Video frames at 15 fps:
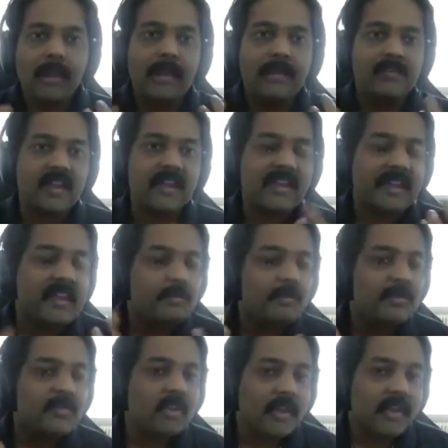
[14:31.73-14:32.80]
it
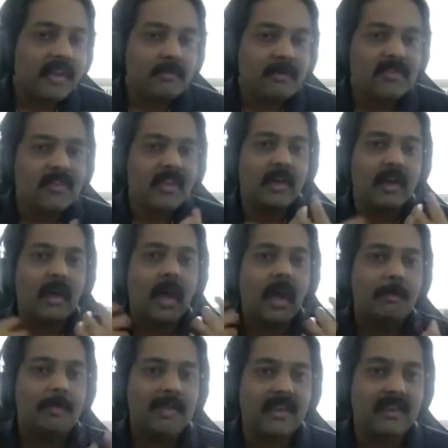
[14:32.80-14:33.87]
enables
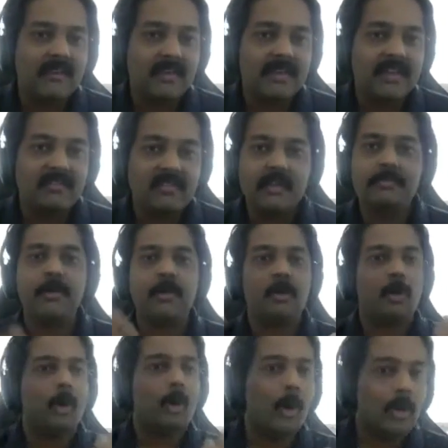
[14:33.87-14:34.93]
a application
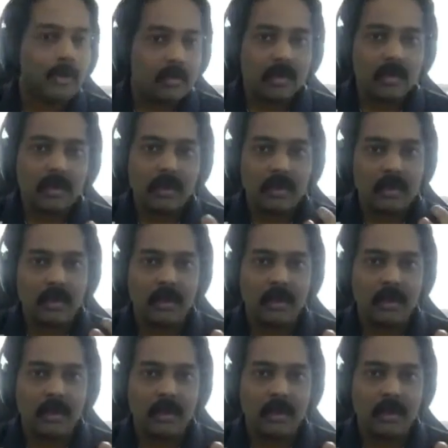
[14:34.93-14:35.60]
developer or